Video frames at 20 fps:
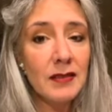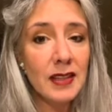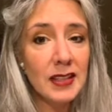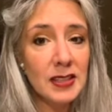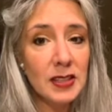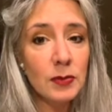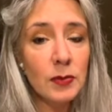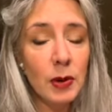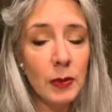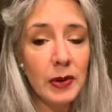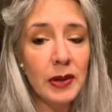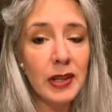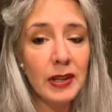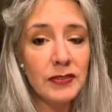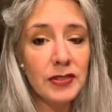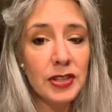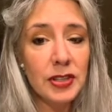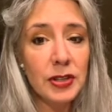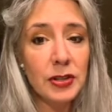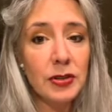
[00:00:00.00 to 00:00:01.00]
this is what we love
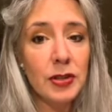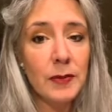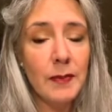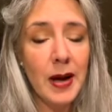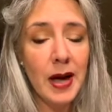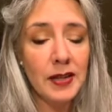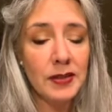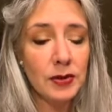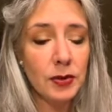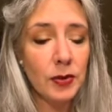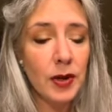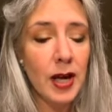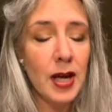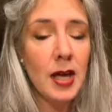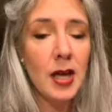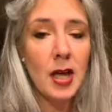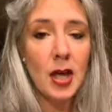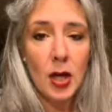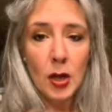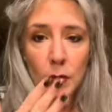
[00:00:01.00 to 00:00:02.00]
to do the best,
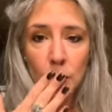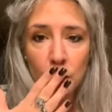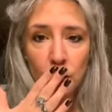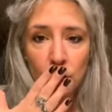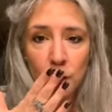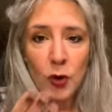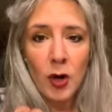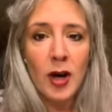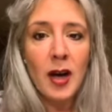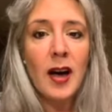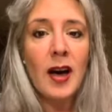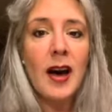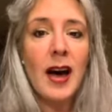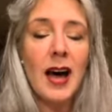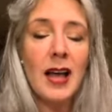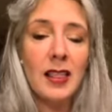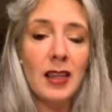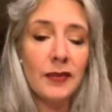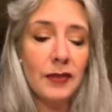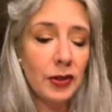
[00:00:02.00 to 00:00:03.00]
okay? Mwah.
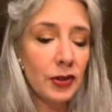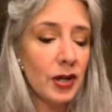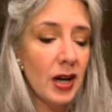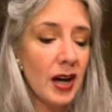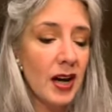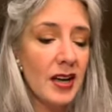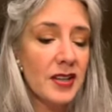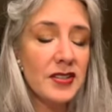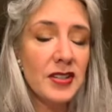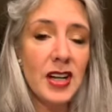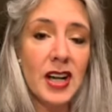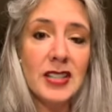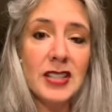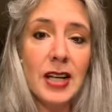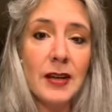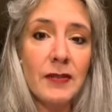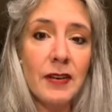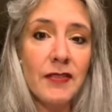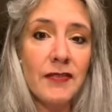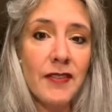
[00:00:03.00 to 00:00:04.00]
I love you guys. You guys
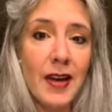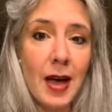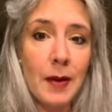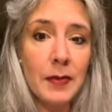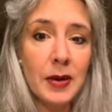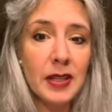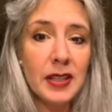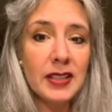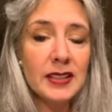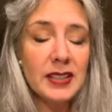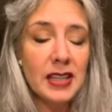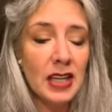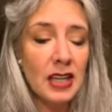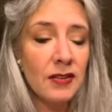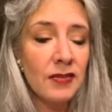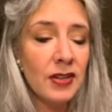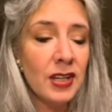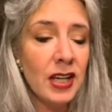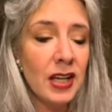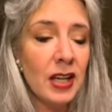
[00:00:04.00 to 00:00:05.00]
have a fabulous
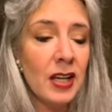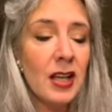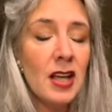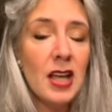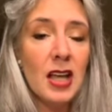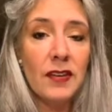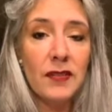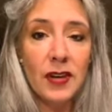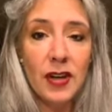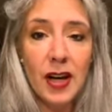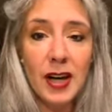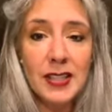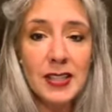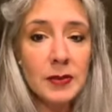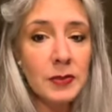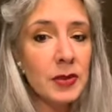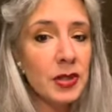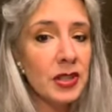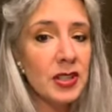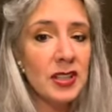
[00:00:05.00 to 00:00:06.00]
evening. If you got
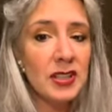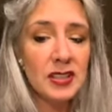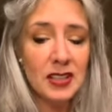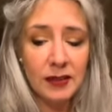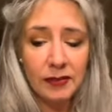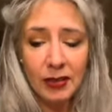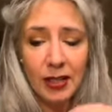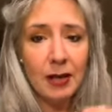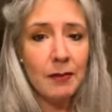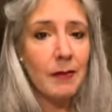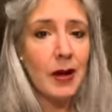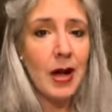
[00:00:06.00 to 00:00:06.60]
some goodness, definitely